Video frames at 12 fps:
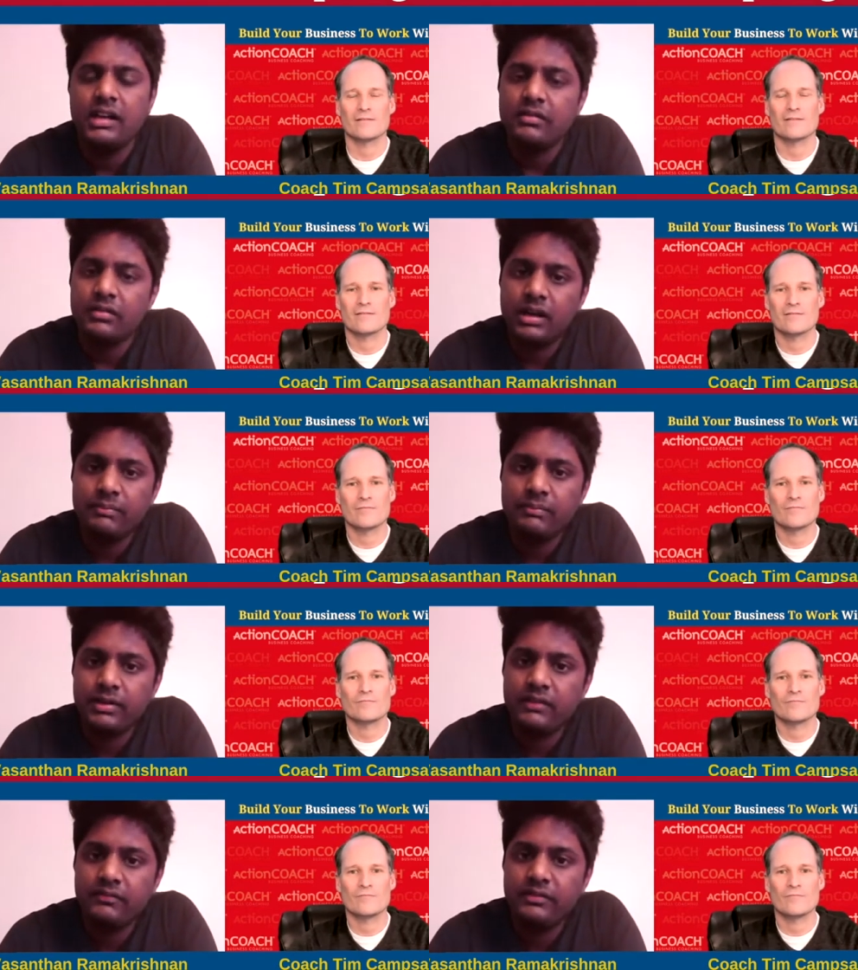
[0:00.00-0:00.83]

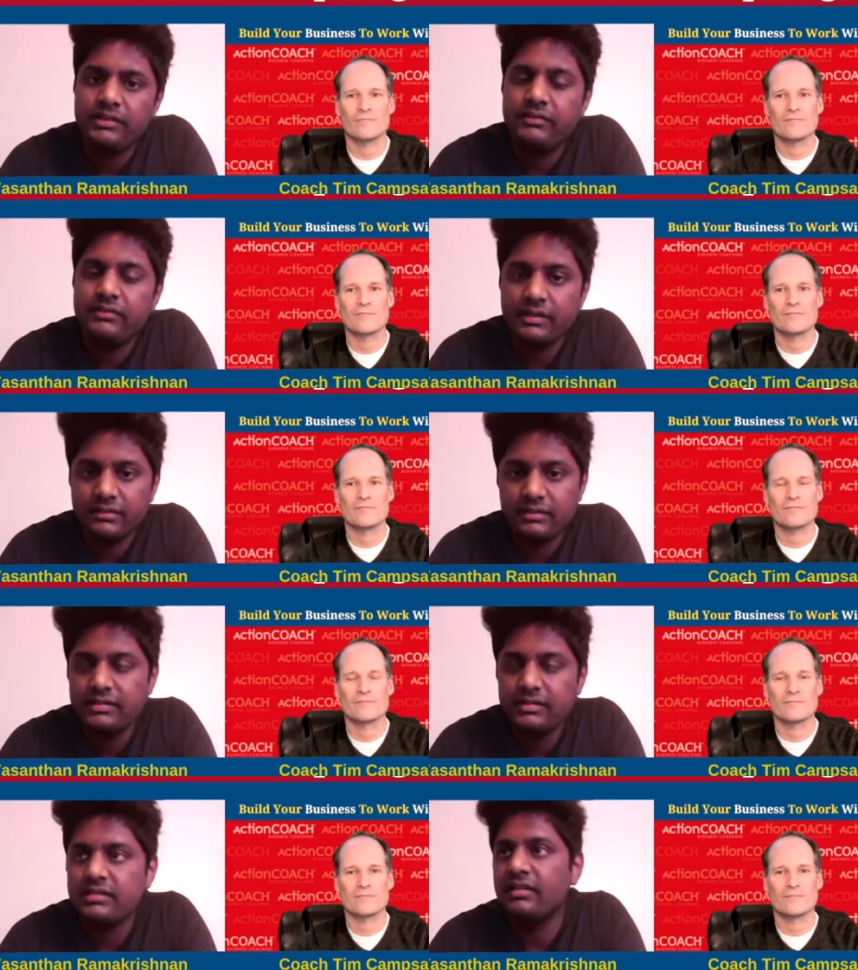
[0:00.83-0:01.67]
Speaker 1: nonprofit
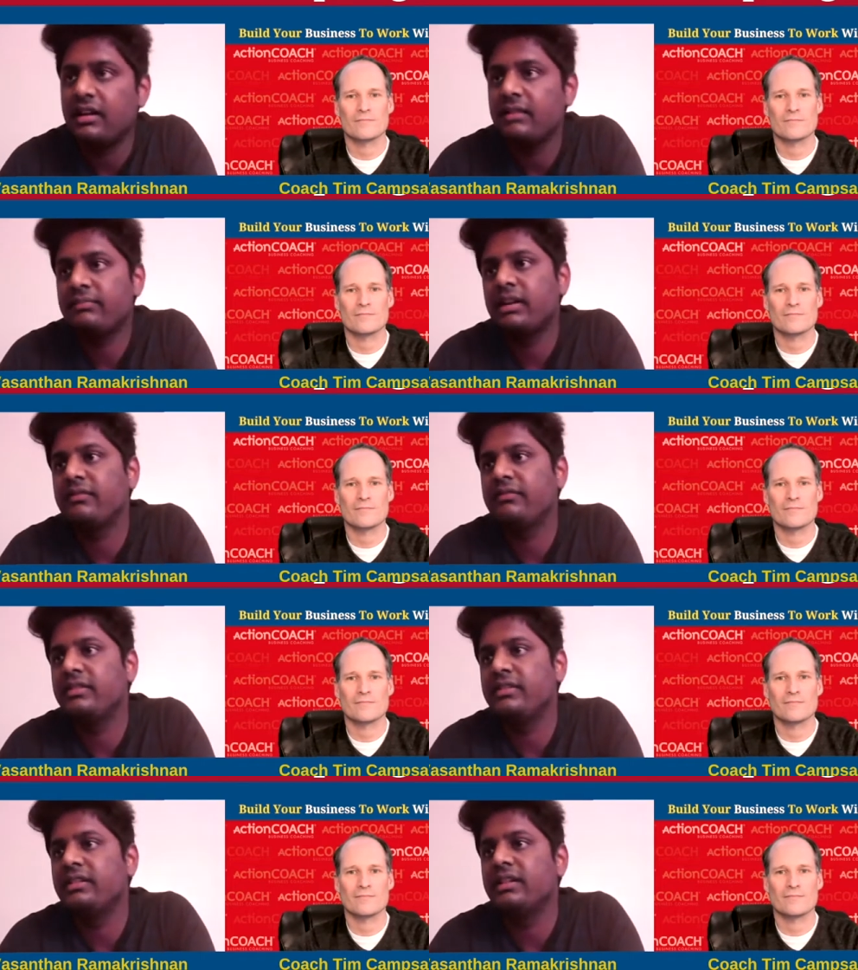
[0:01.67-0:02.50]
research and
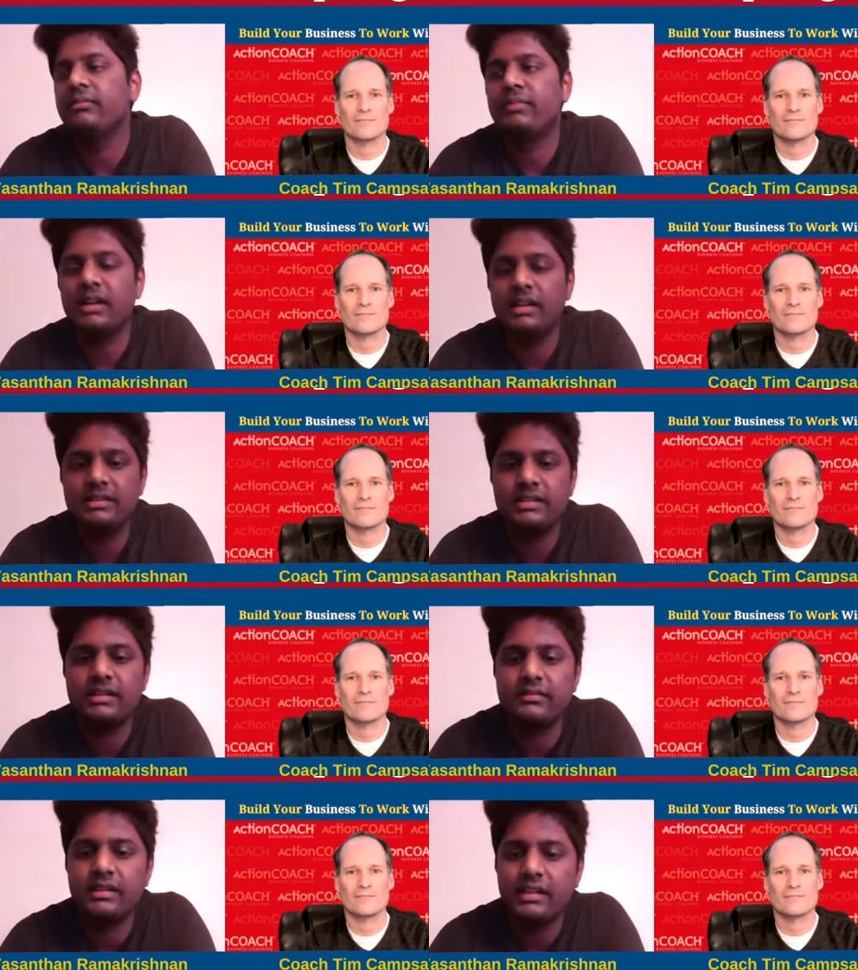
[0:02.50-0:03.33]
nonprofit
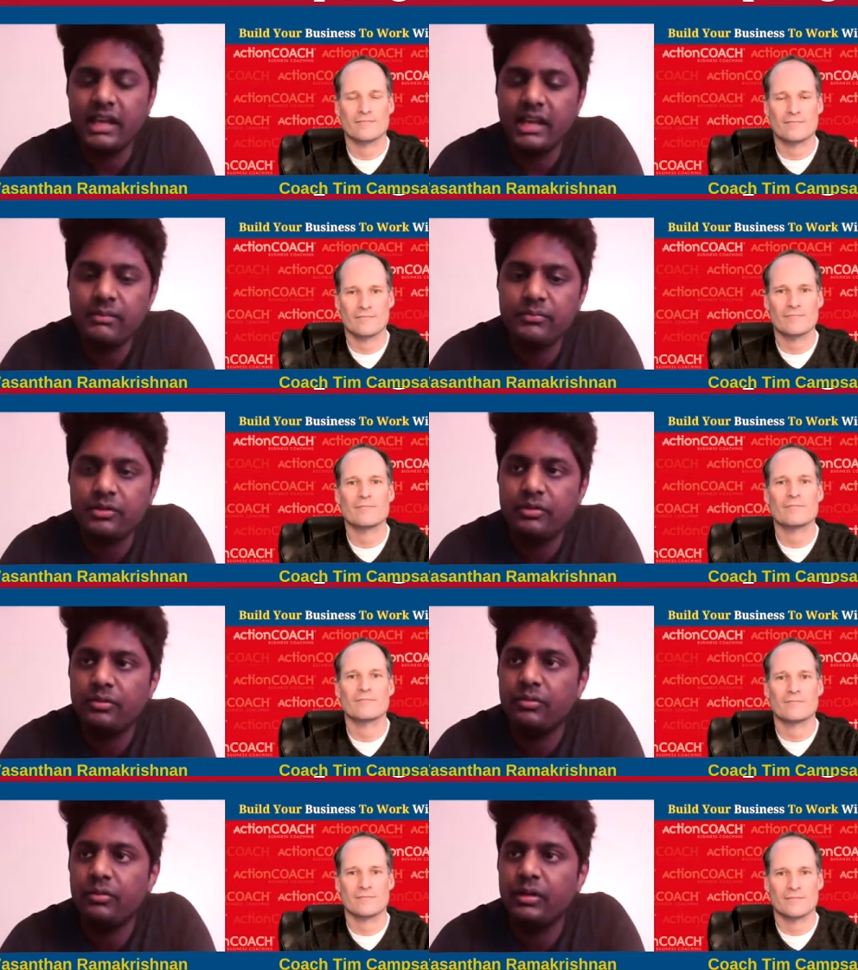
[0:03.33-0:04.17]
projects that aim
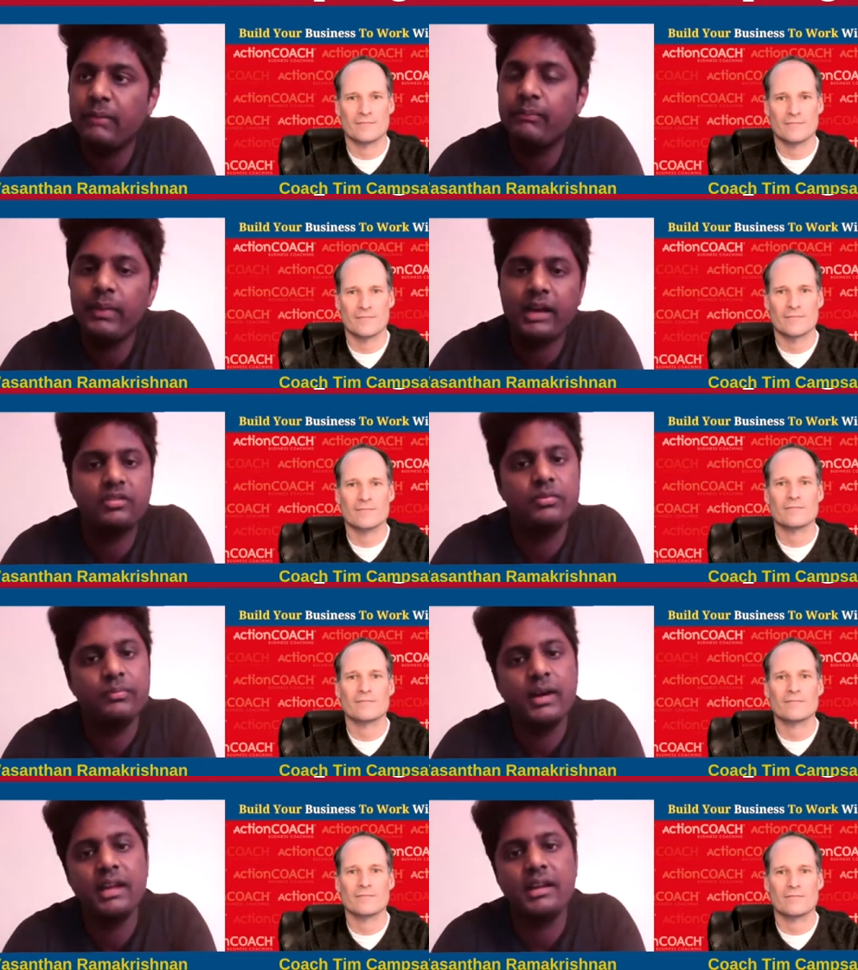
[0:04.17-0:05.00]
to impact
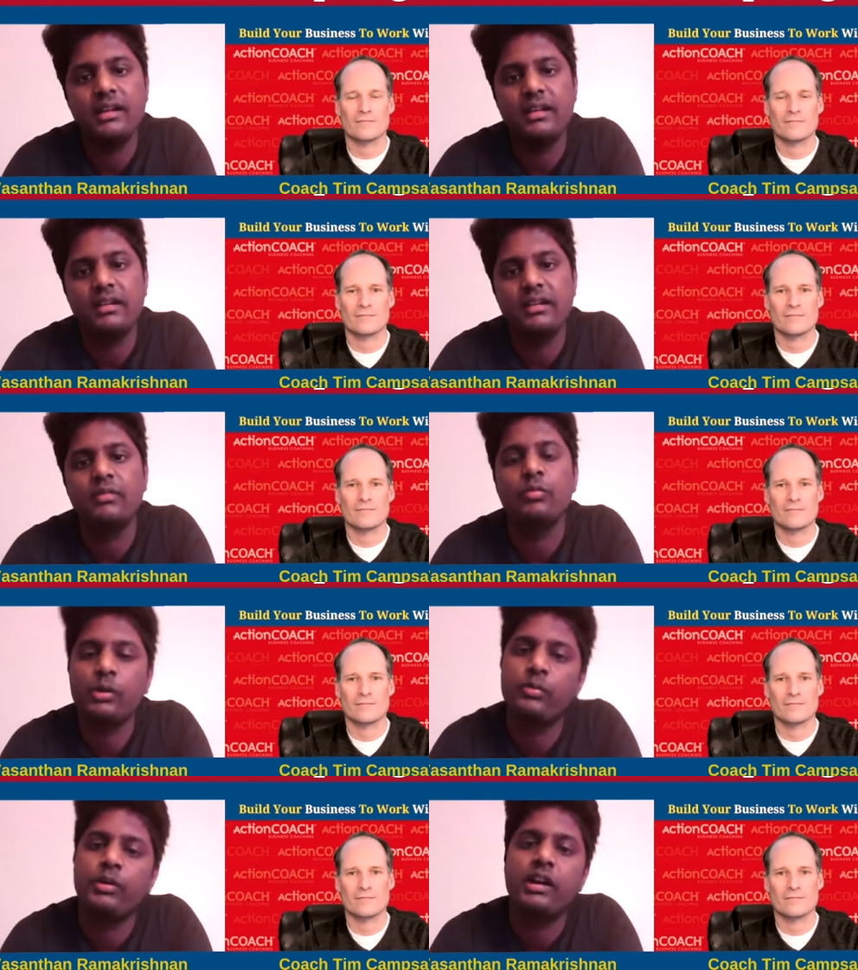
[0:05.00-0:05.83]
humanity in
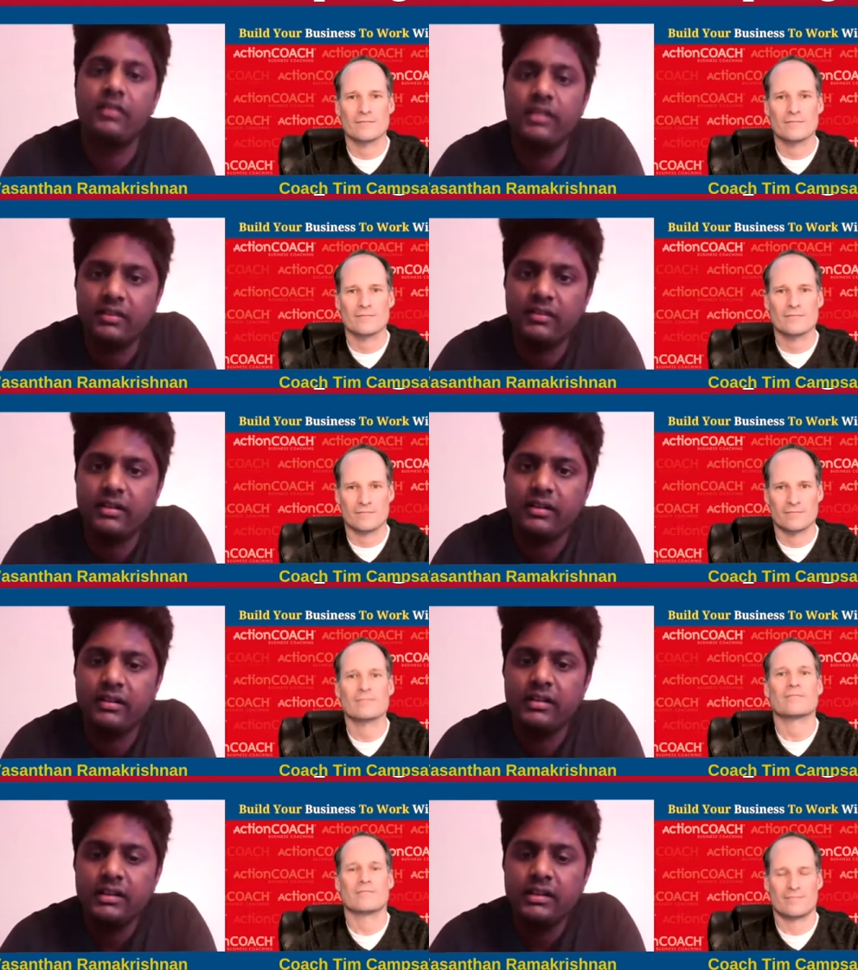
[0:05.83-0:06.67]
one way or the other.
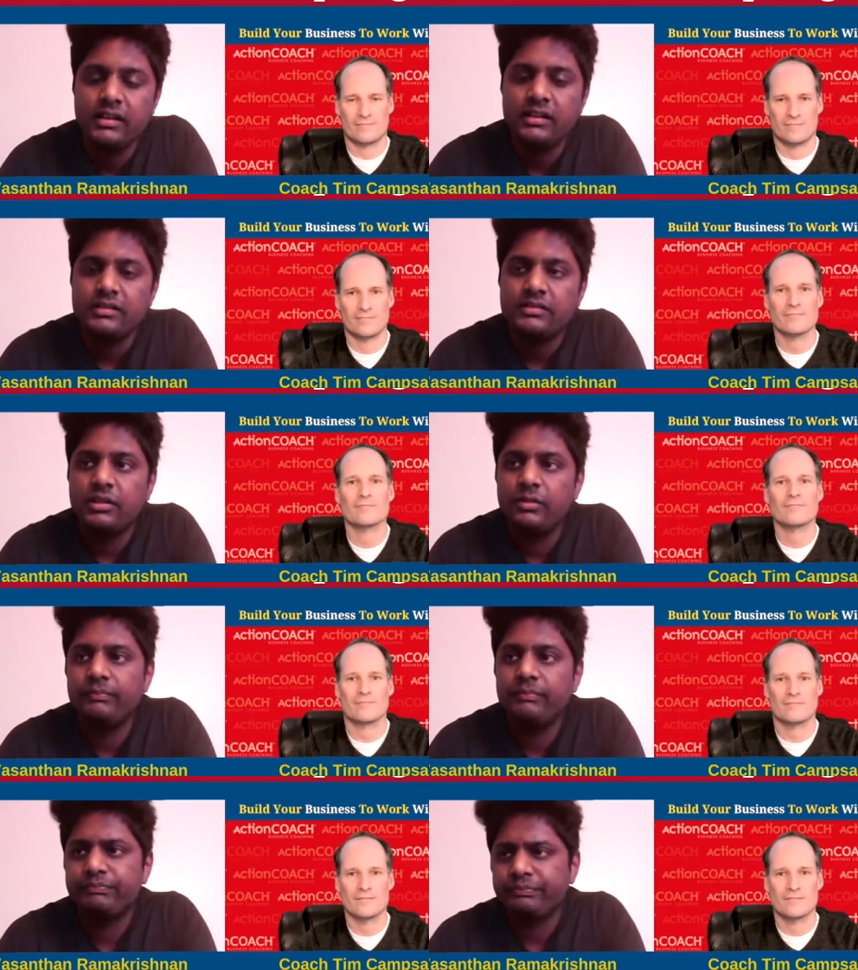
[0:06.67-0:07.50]
So